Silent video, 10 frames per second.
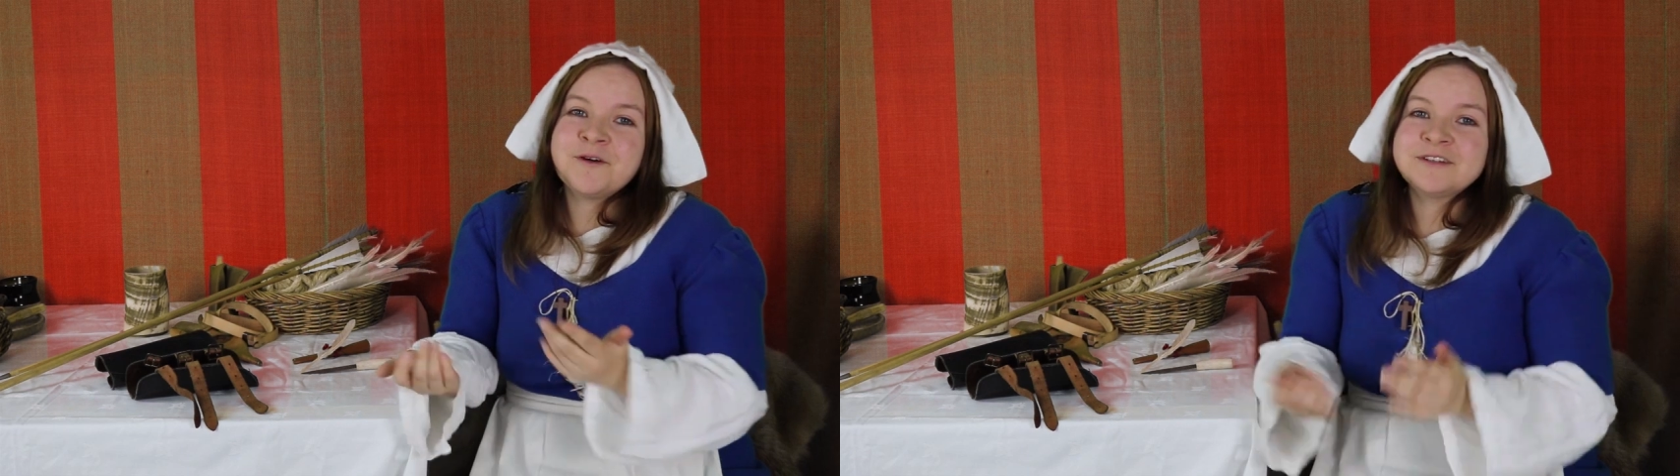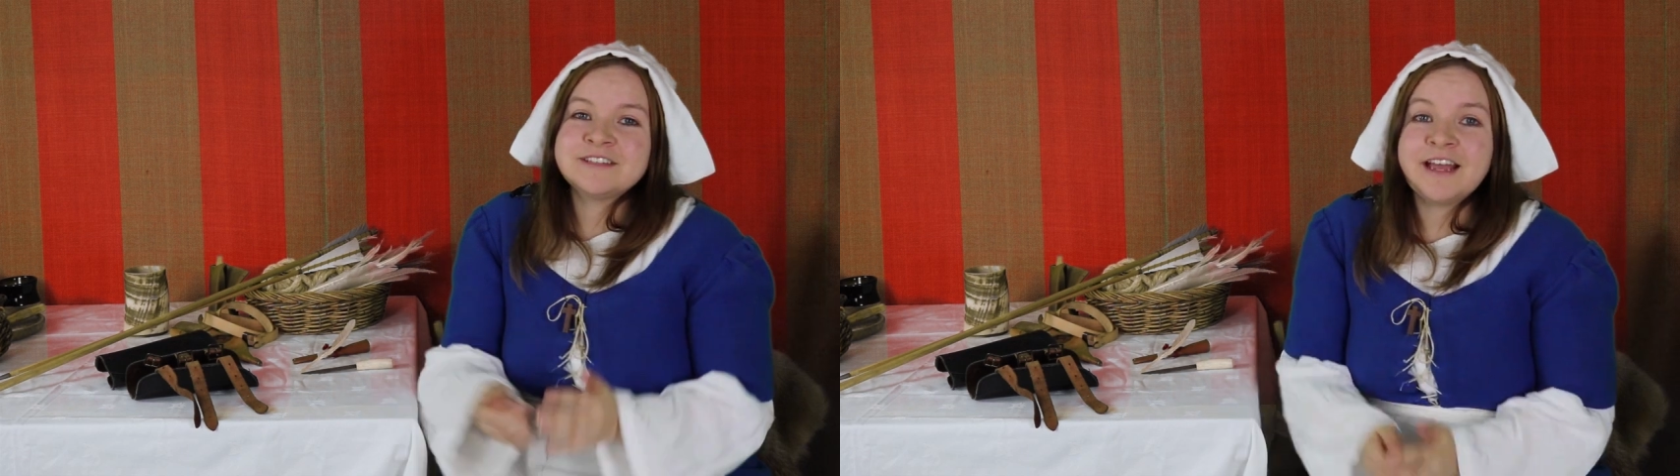
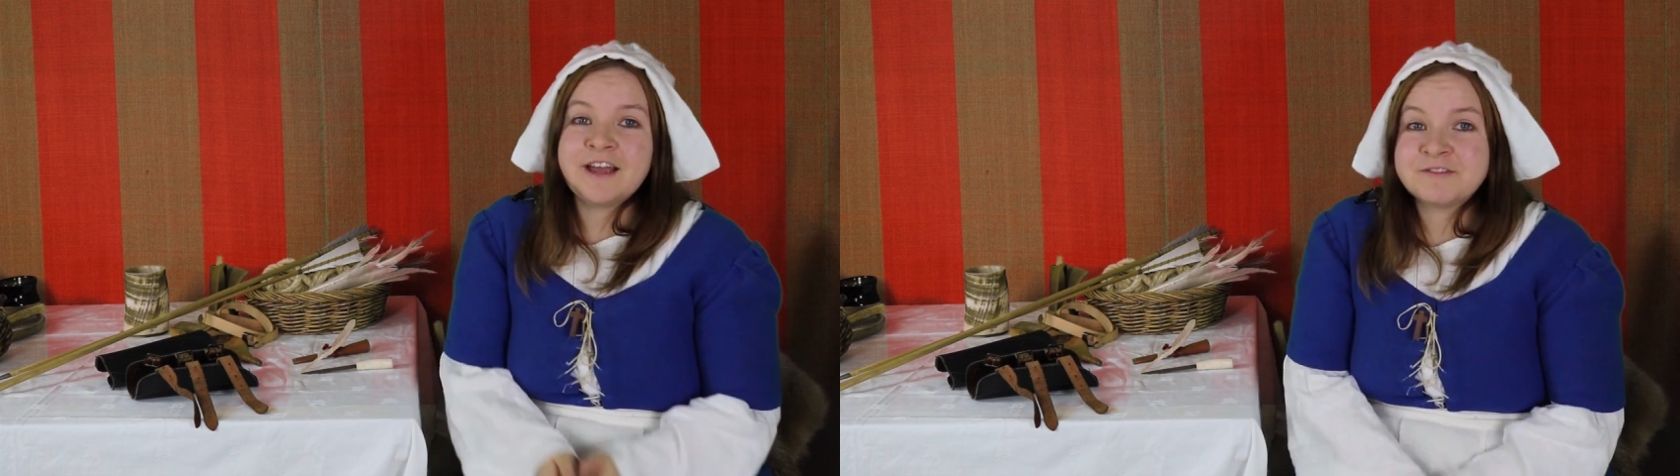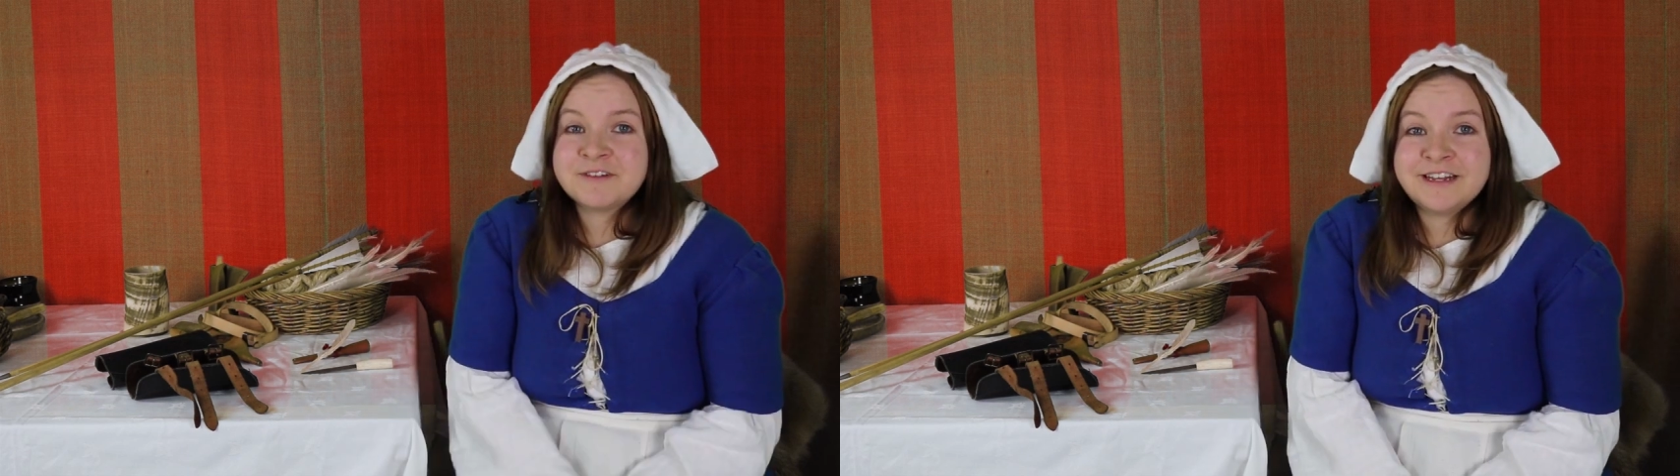course, I
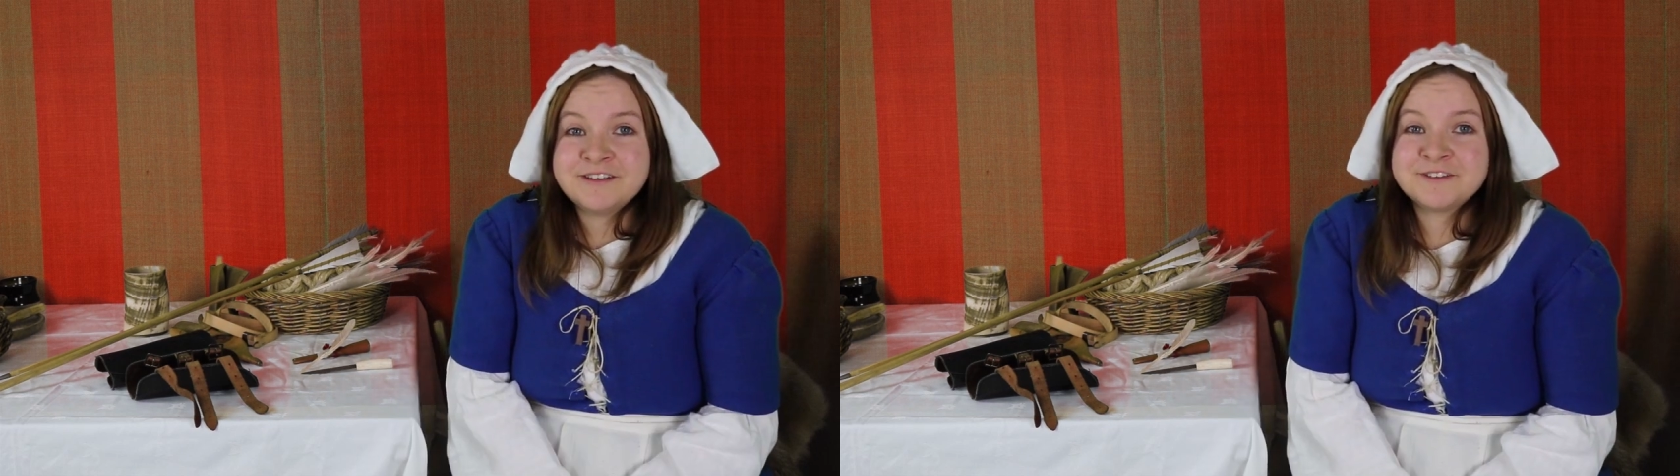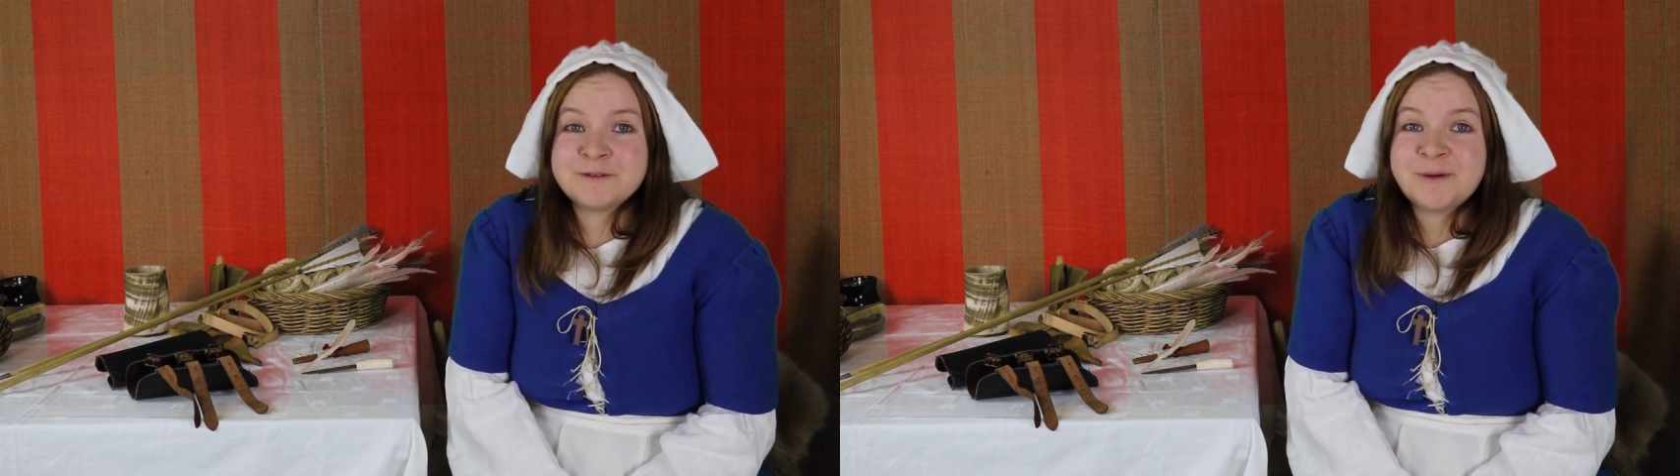haven't really
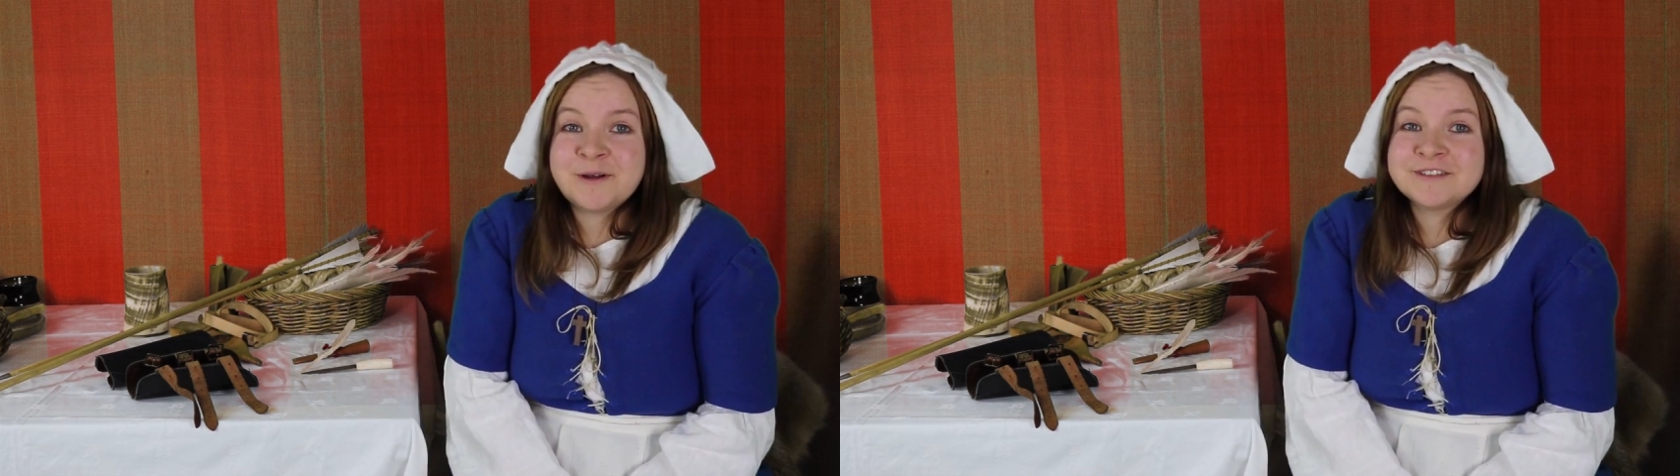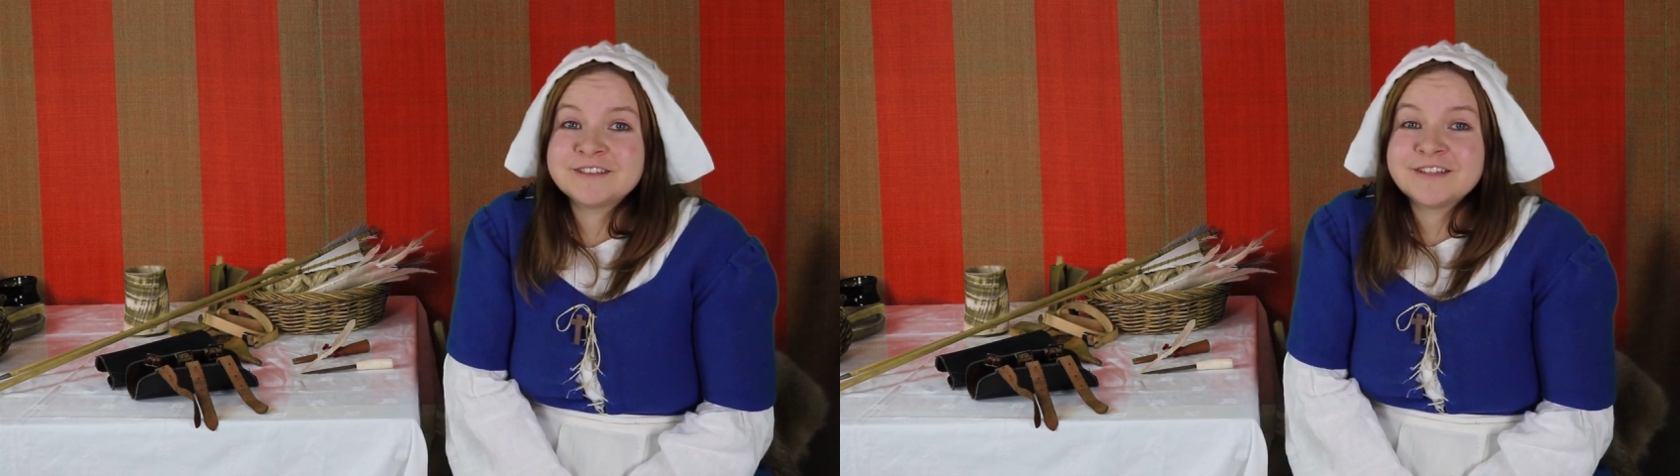used a
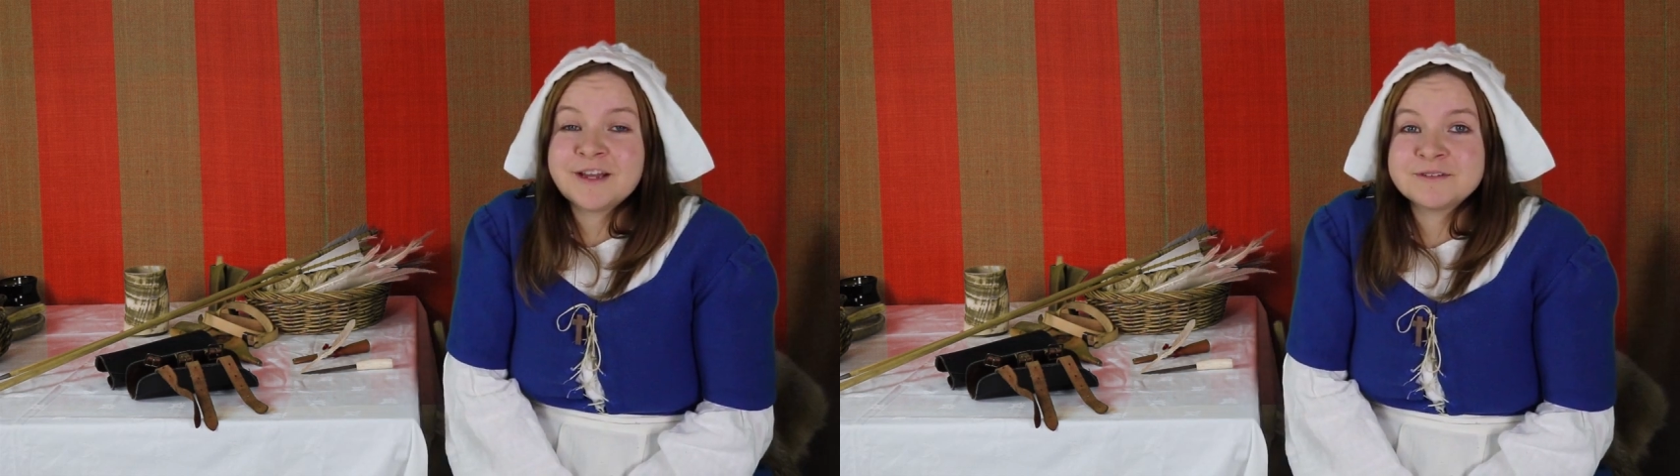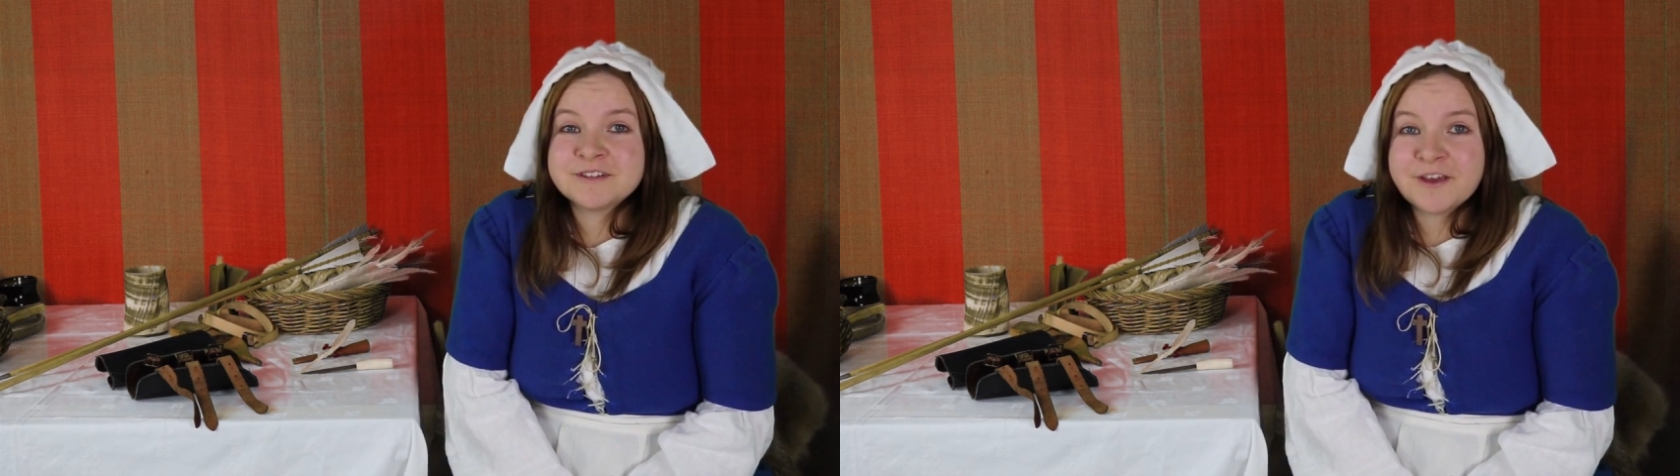bow since
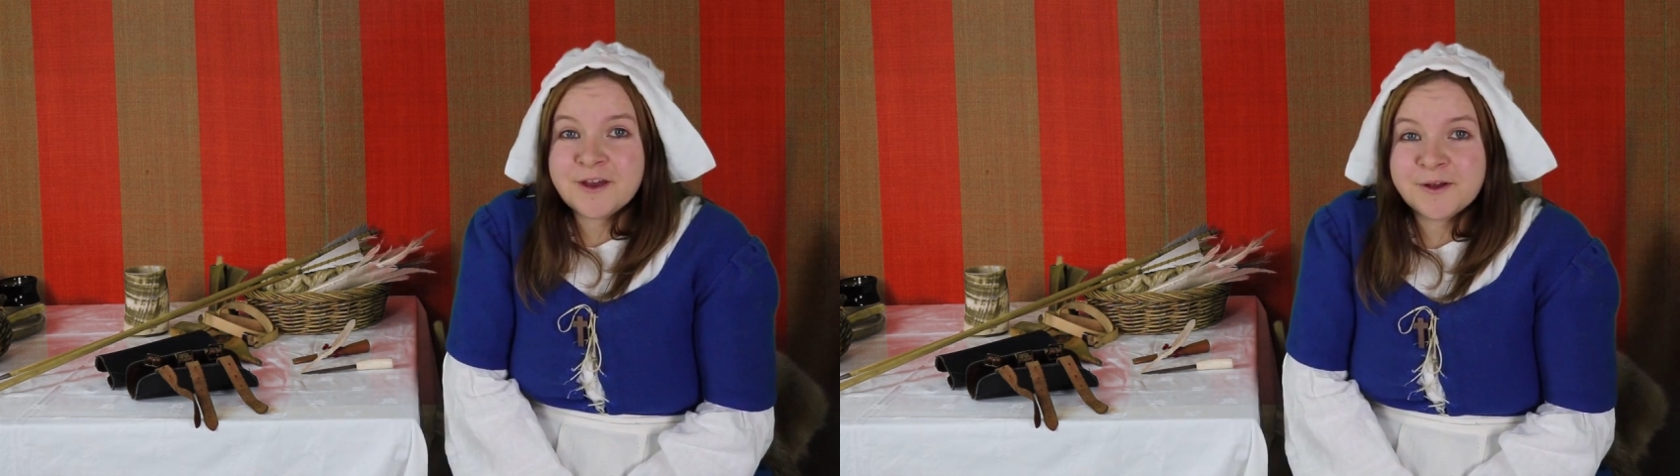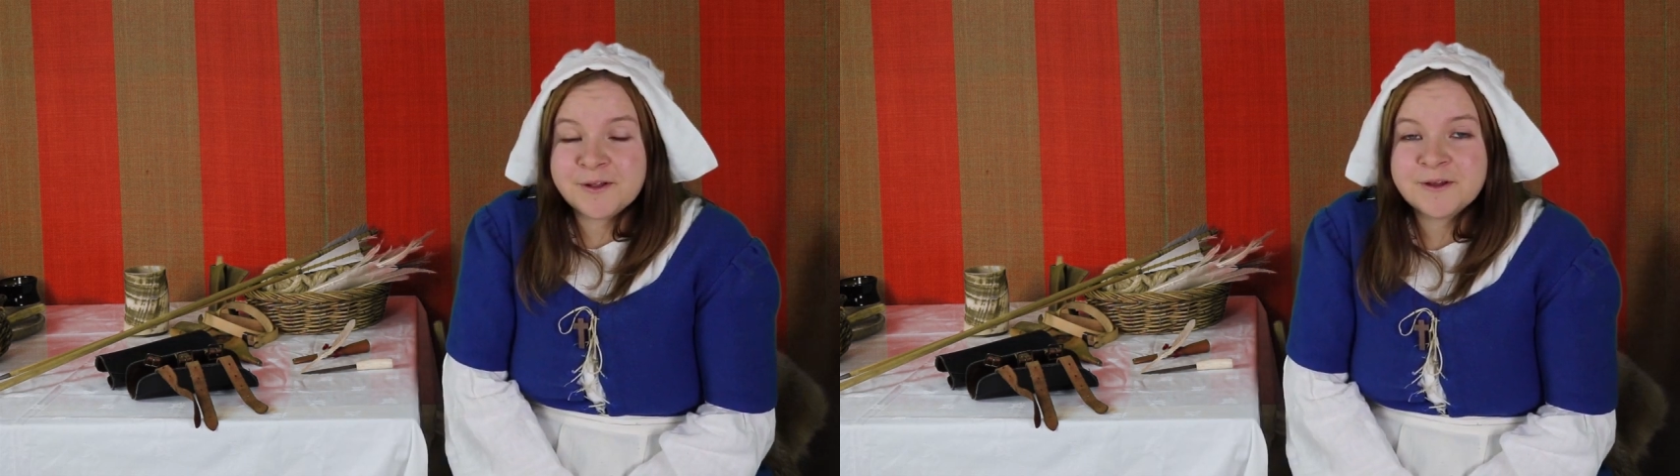I was a
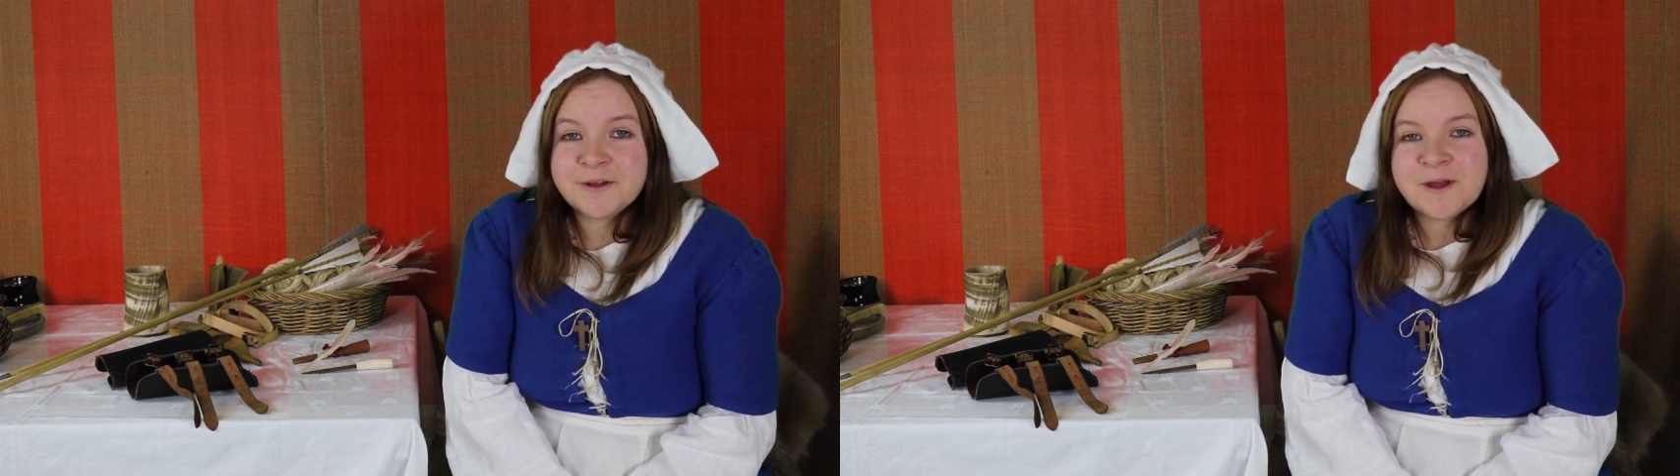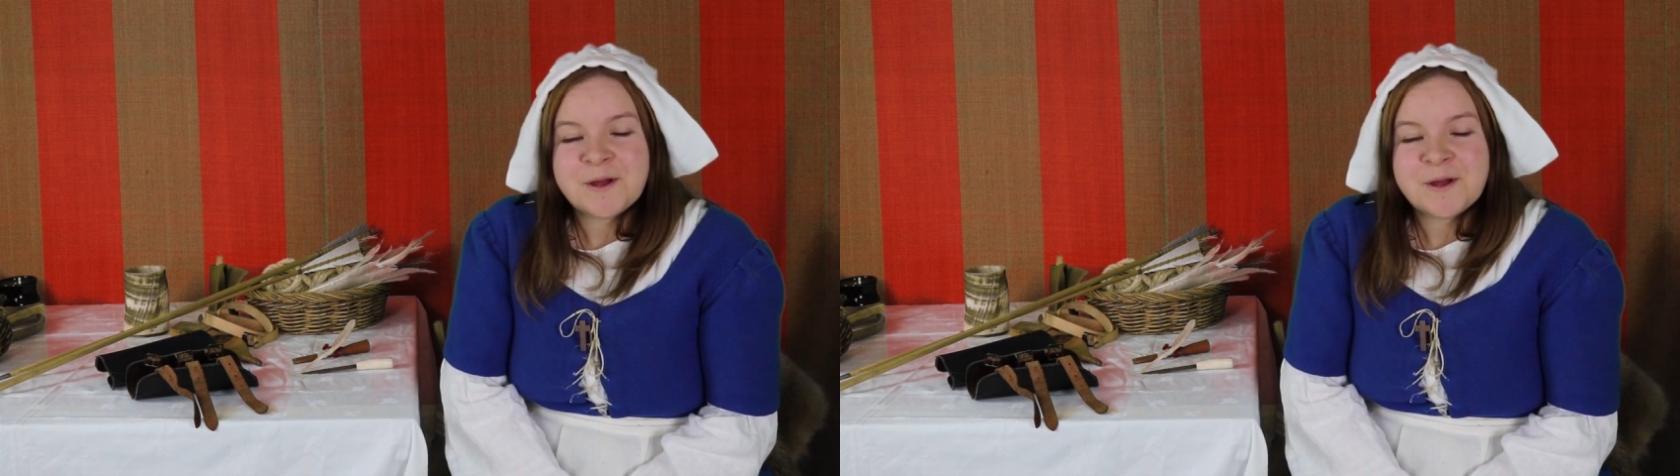girl,